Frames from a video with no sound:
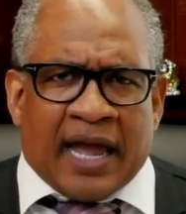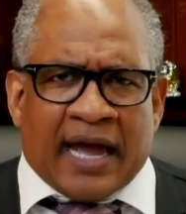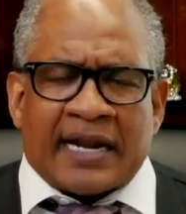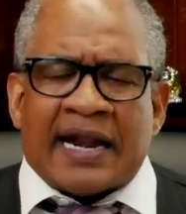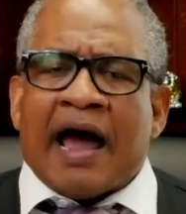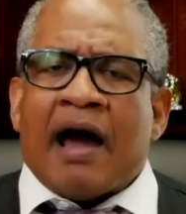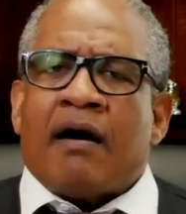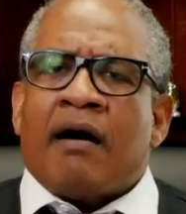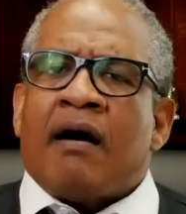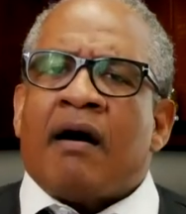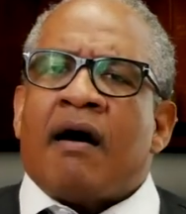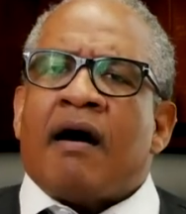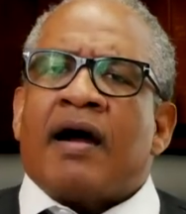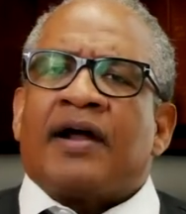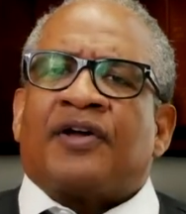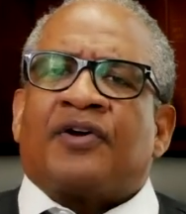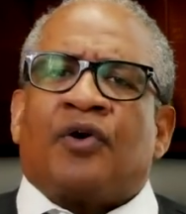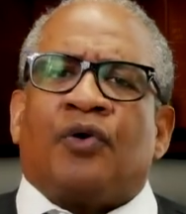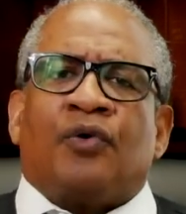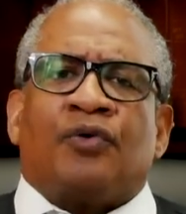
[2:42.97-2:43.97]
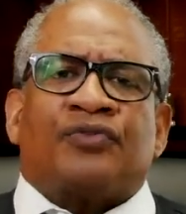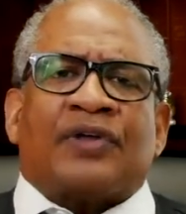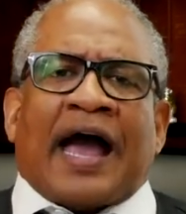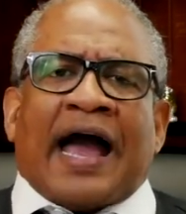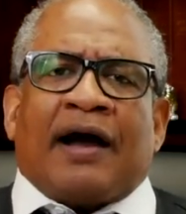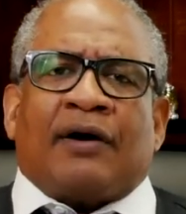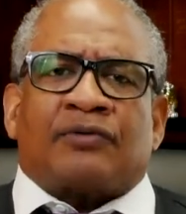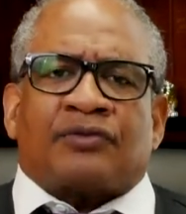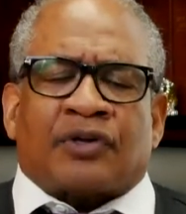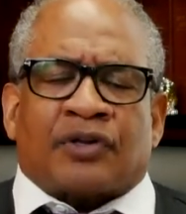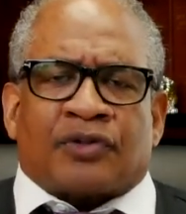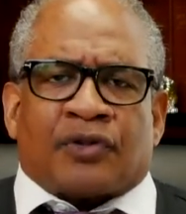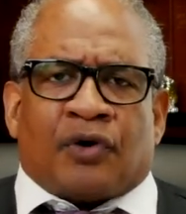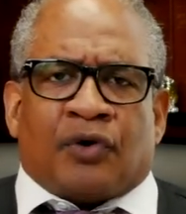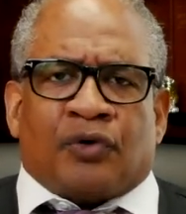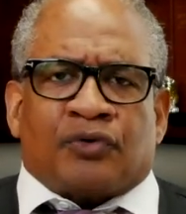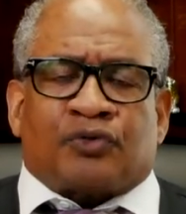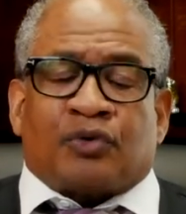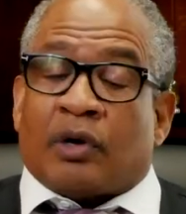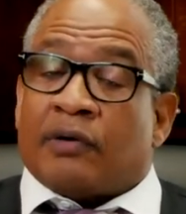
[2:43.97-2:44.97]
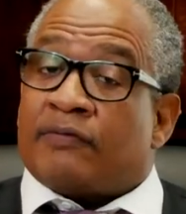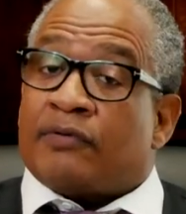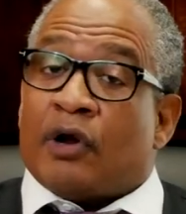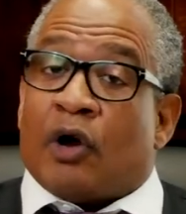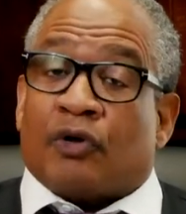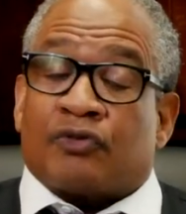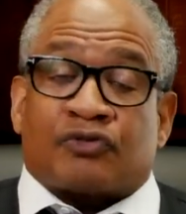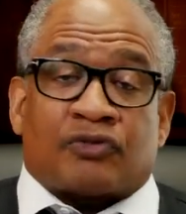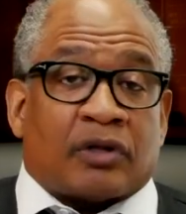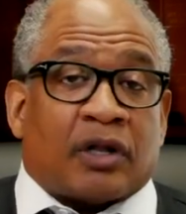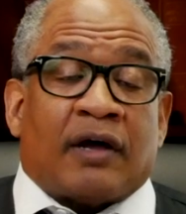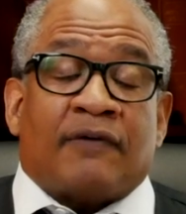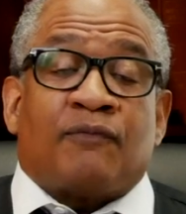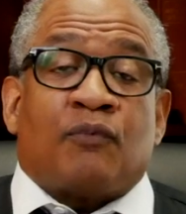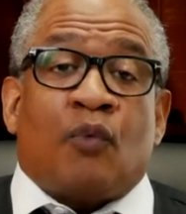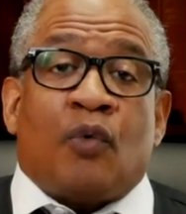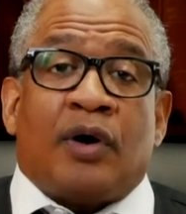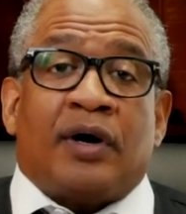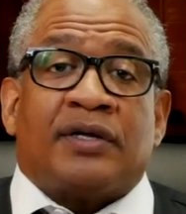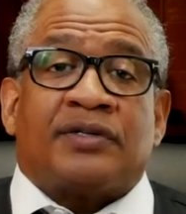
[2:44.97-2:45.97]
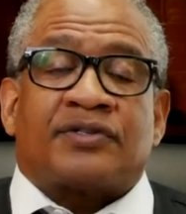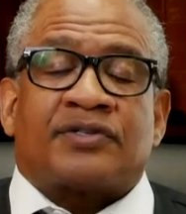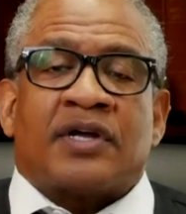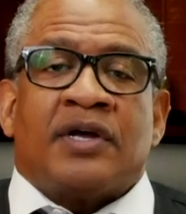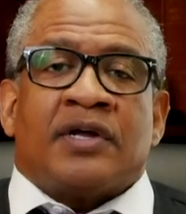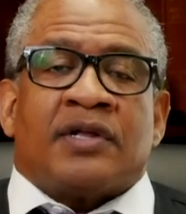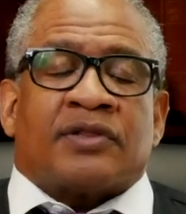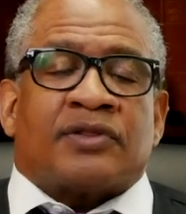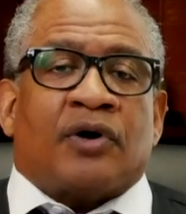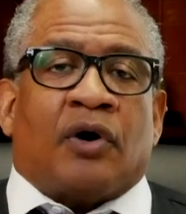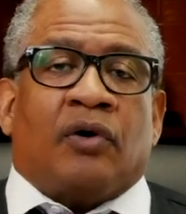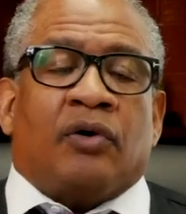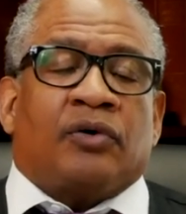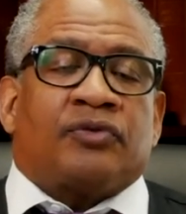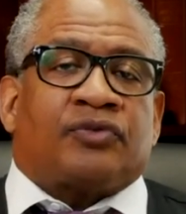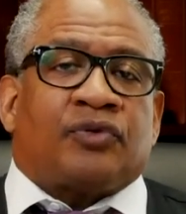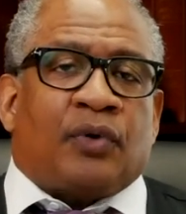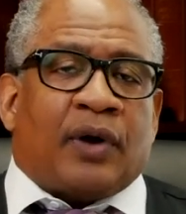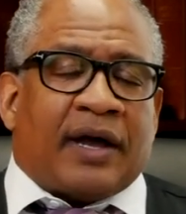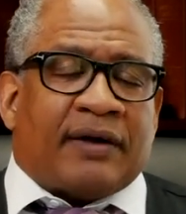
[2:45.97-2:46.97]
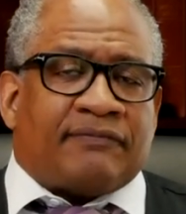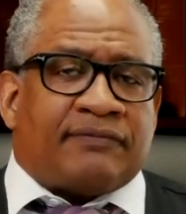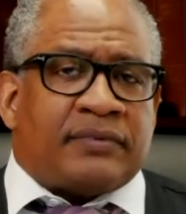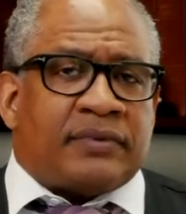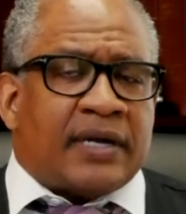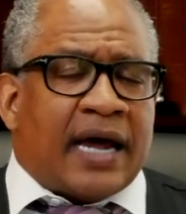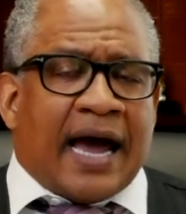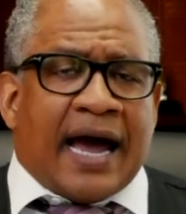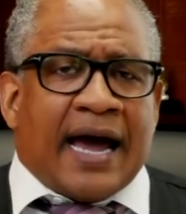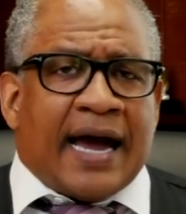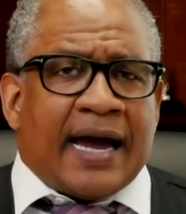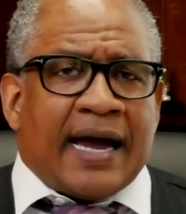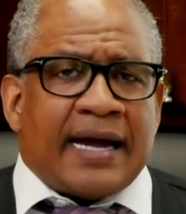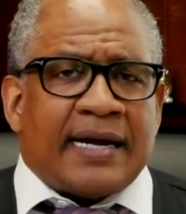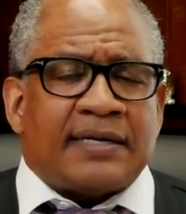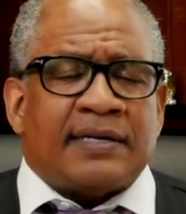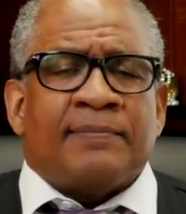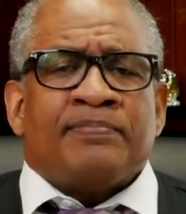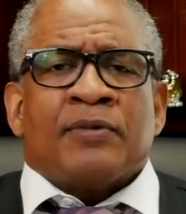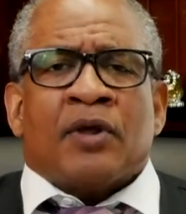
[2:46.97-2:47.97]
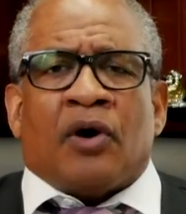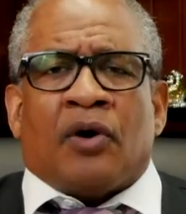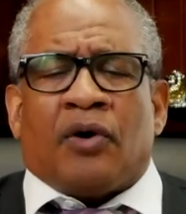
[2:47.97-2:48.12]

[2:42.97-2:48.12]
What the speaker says: And our heart goes out to those who have lost loved ones, those who have died.